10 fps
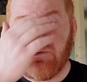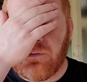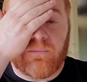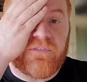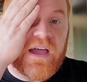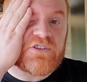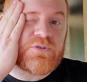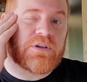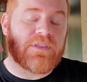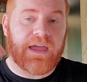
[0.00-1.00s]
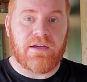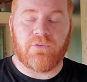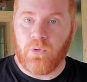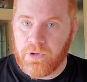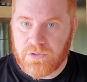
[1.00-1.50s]
from factory, they
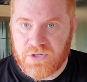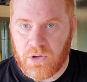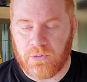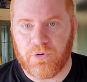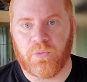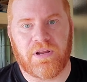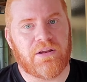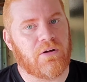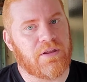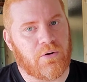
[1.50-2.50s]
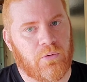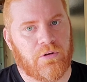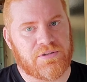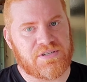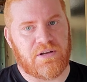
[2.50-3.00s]
have oils on them. You want to get all
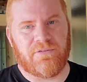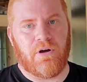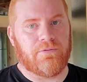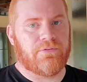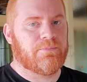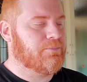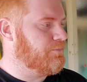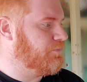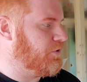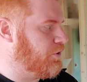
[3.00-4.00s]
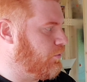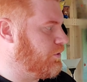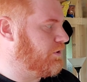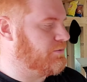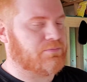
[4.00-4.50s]
oil and stuff off. You don't
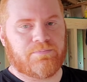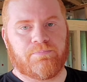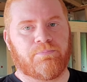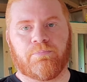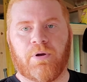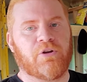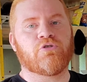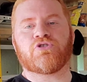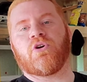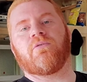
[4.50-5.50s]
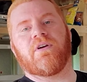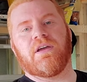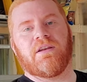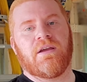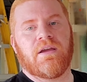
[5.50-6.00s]
want to bring a new stove
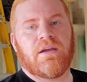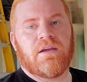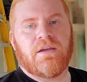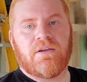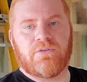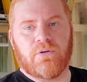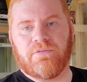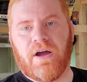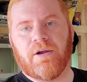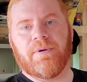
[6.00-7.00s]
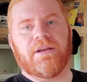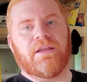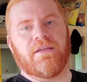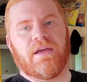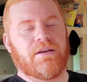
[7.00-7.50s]
in to an environment
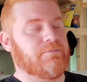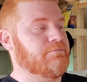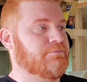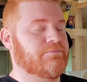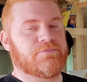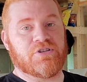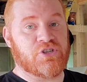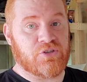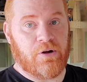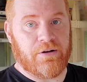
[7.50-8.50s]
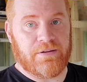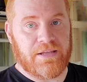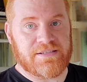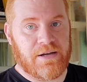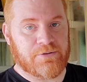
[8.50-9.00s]
and then just start it.
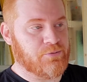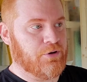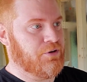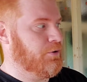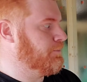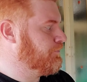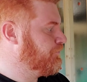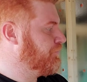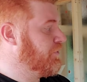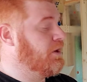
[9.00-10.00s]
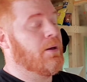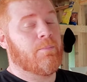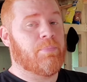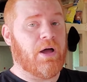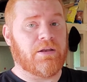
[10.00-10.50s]
That's not what you want to do.
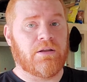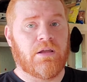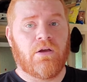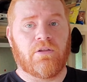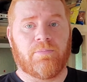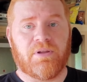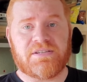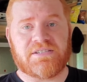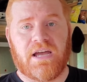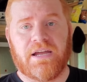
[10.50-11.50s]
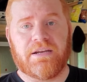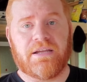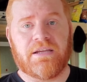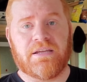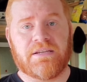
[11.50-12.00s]
But on the plus side
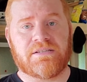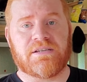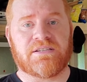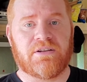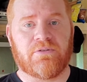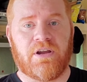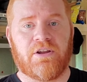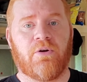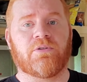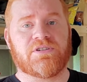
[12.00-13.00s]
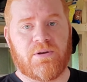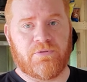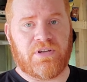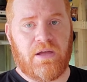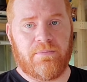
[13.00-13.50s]
is it's getting ready to go into
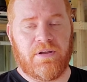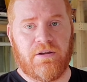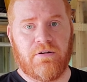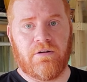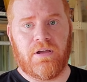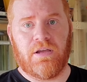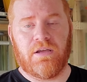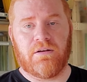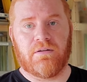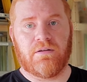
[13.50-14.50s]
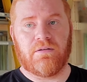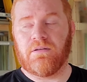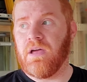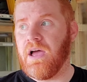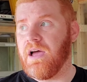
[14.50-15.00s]
summertime here in
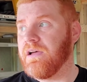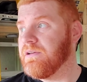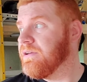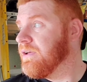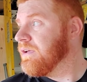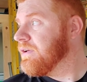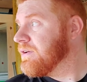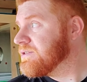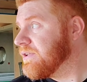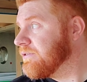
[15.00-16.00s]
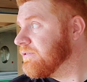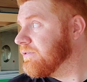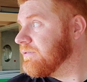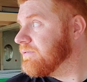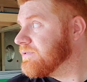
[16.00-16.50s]
southern
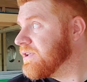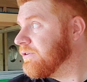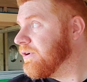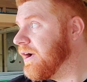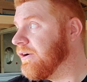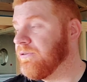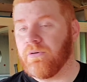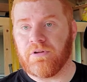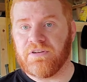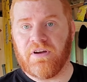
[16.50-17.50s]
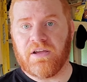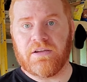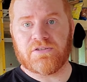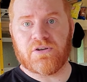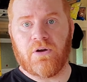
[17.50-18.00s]
Ohio, northern
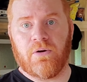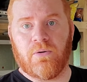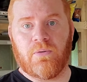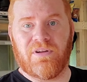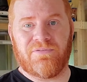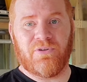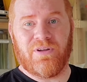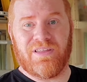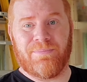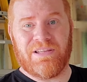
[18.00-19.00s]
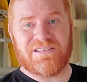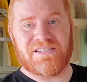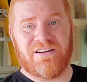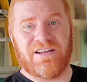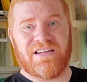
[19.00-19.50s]
Kentucky. So if you know anything about
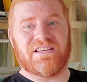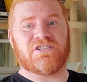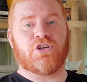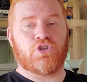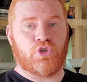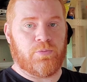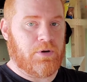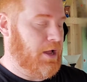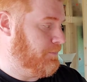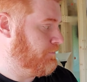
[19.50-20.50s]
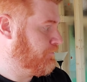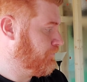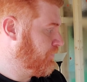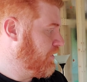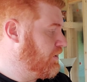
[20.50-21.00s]
this area, it gets super hot,
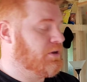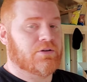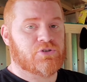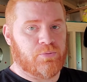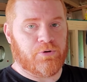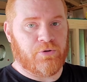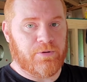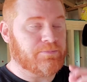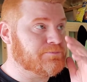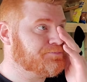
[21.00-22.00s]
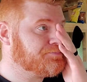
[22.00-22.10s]
super humid.